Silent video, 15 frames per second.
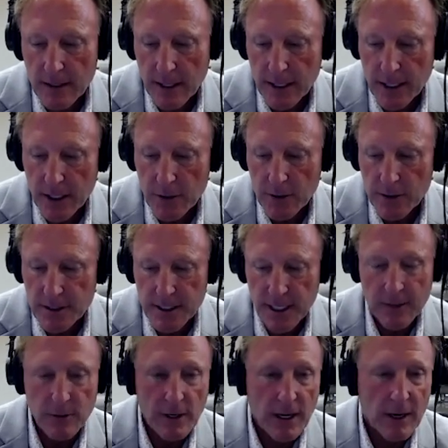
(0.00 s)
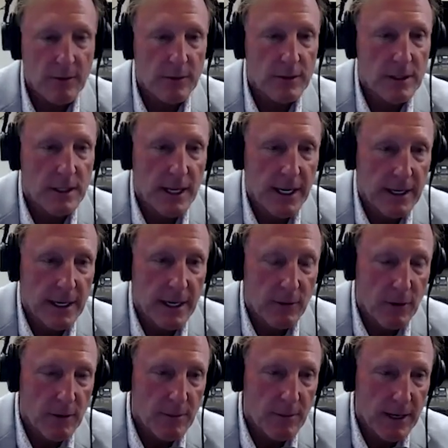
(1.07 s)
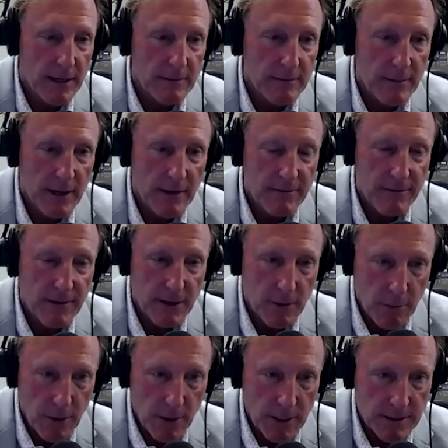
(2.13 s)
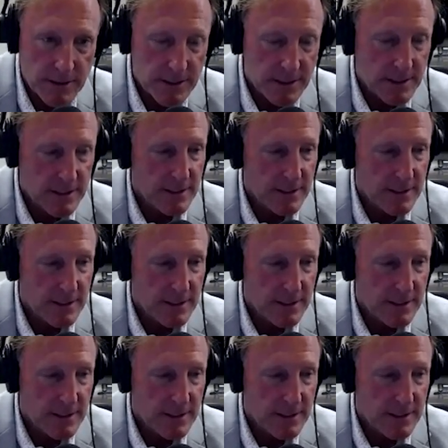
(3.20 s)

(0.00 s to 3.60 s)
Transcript: like you had said when I like I rub my my fingerprints,